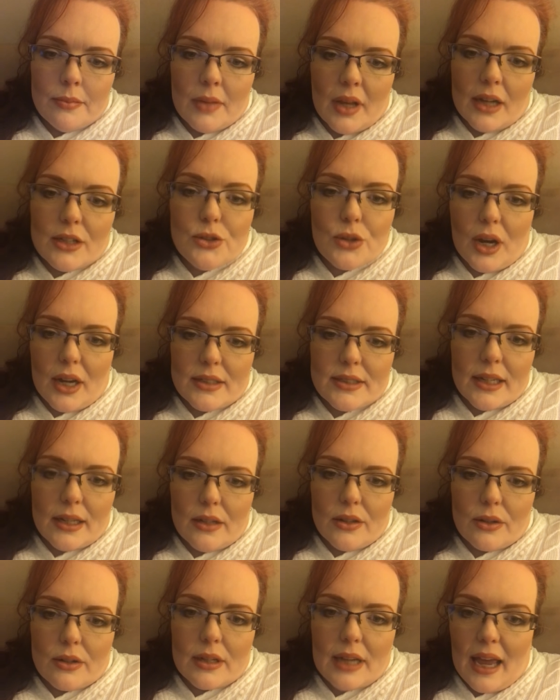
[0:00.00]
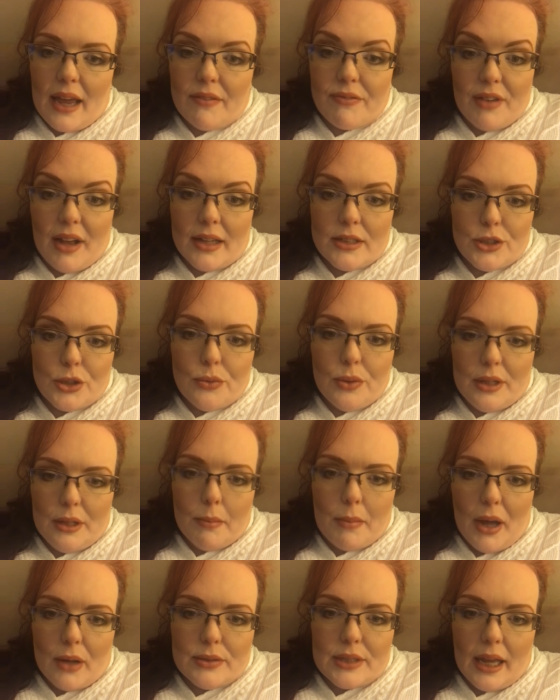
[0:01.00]
A drug dealer can't find you in the
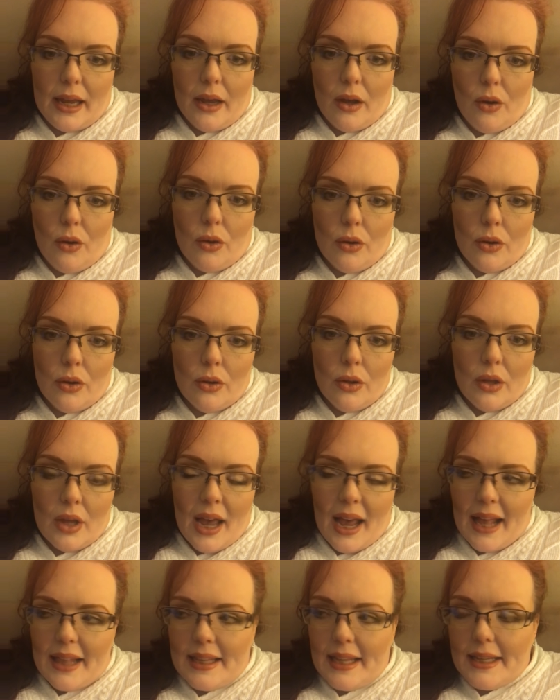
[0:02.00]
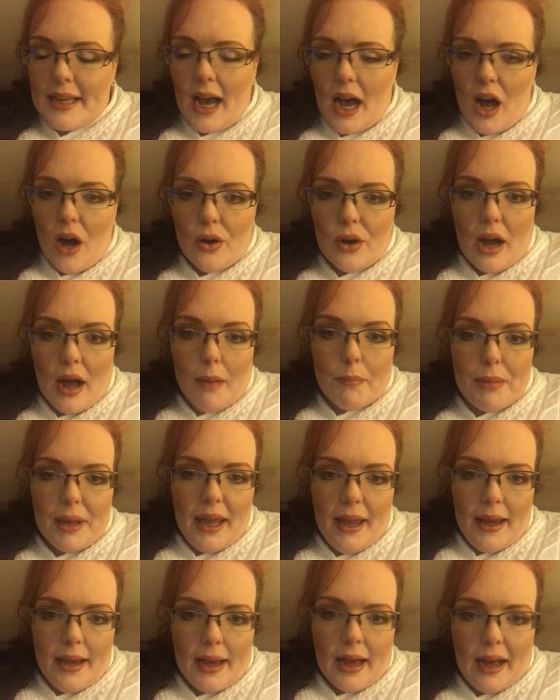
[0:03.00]
motel? And then y'all got
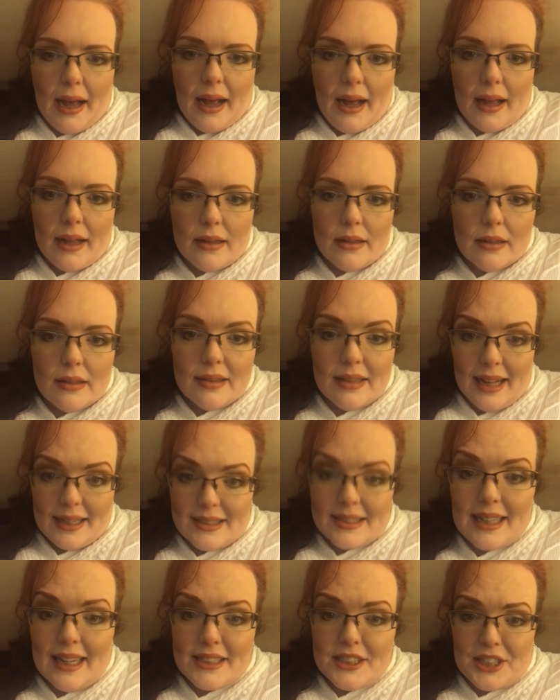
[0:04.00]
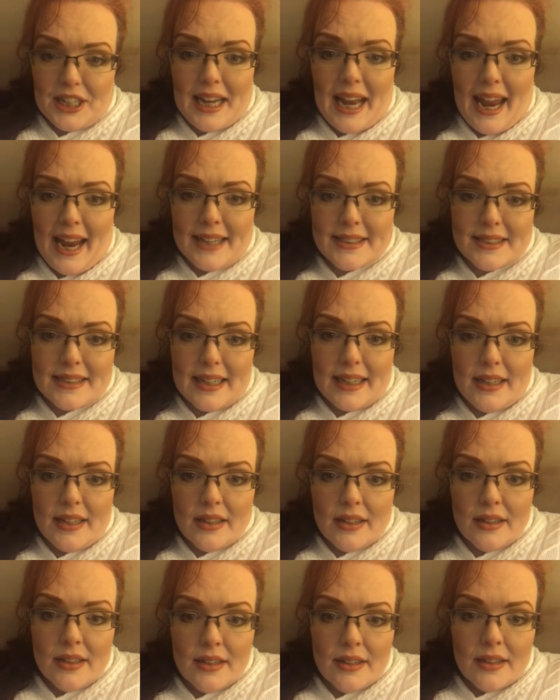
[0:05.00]
pink eye. That says you're nasty.
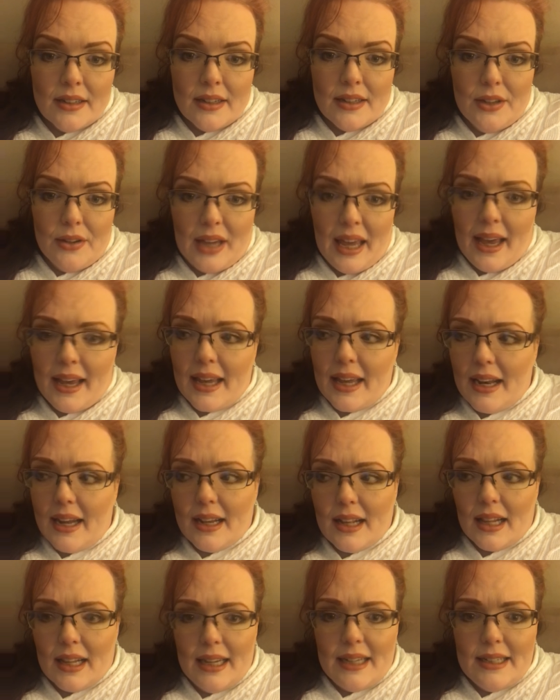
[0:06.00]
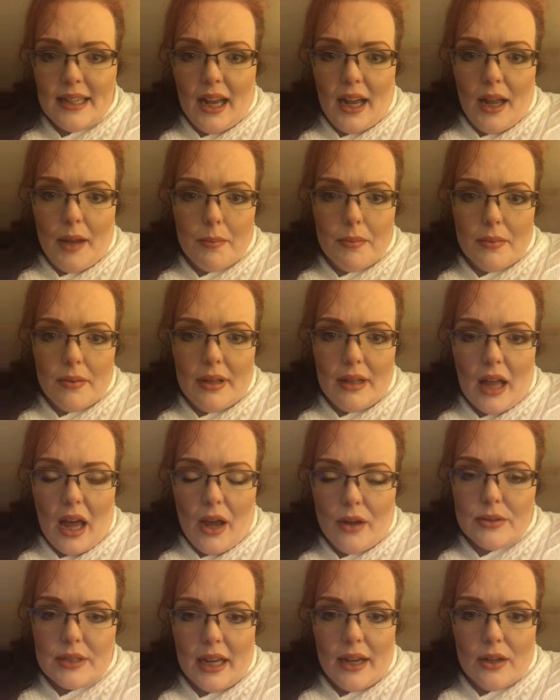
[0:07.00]
You can't get it cleaned up and the
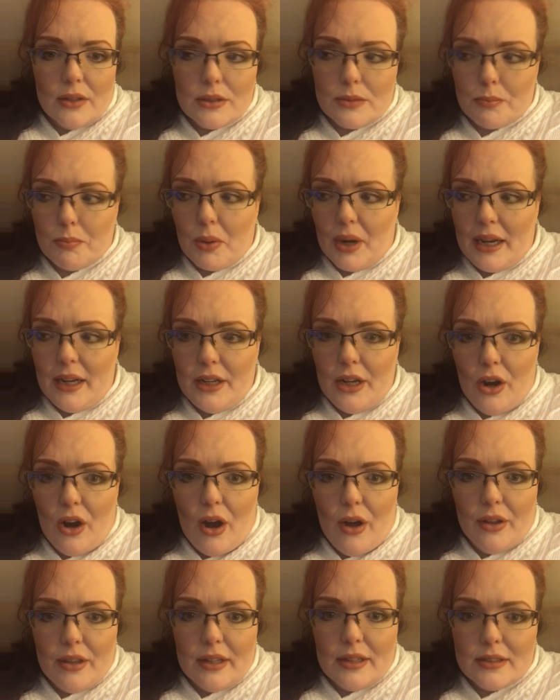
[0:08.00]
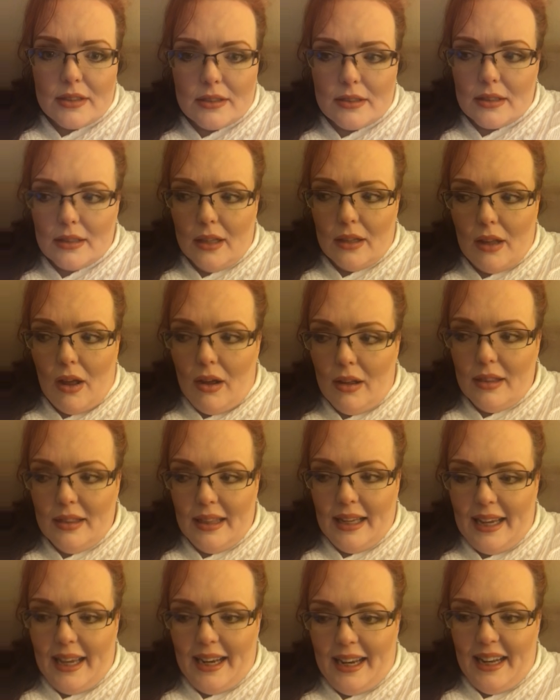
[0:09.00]
hotel's bringing you all this
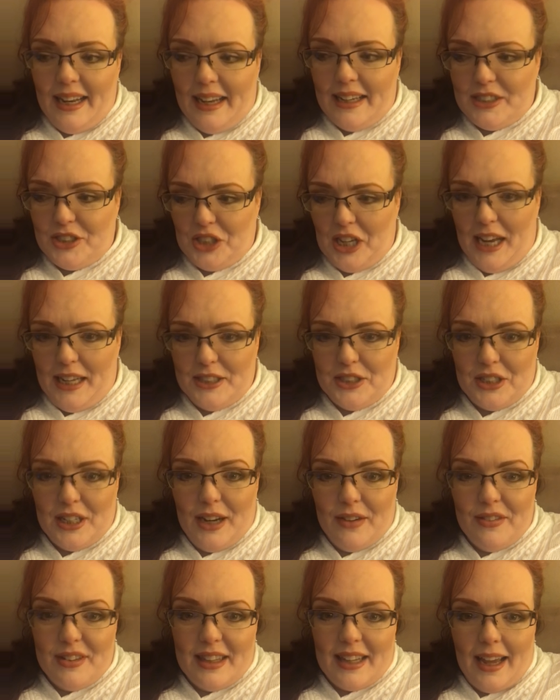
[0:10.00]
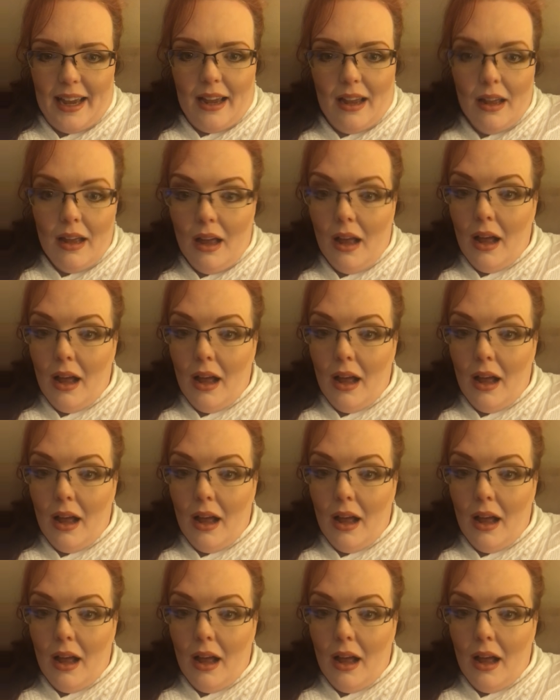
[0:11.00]
linen and changing everything.